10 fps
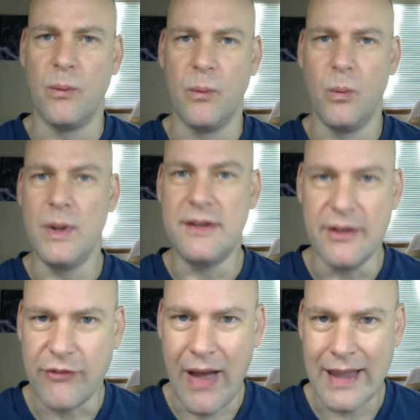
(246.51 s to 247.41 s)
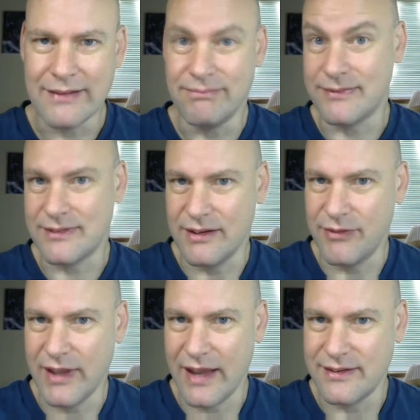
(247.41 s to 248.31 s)
We define
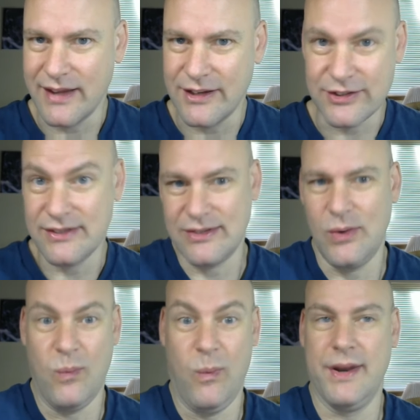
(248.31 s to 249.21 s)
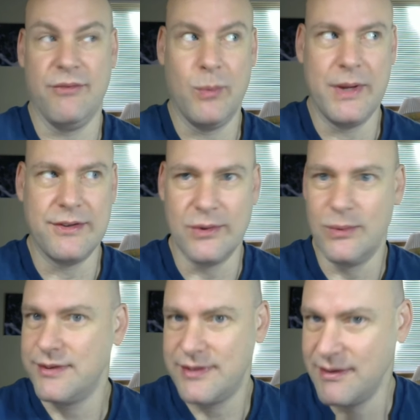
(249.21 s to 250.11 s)
civilization, so whatever we do
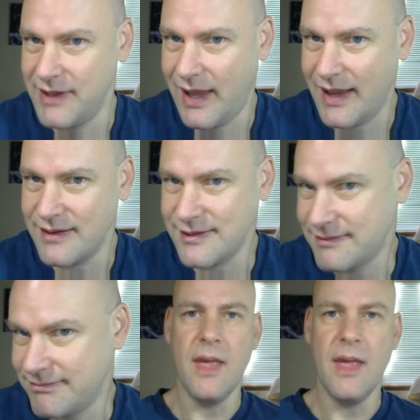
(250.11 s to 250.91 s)
is civilized.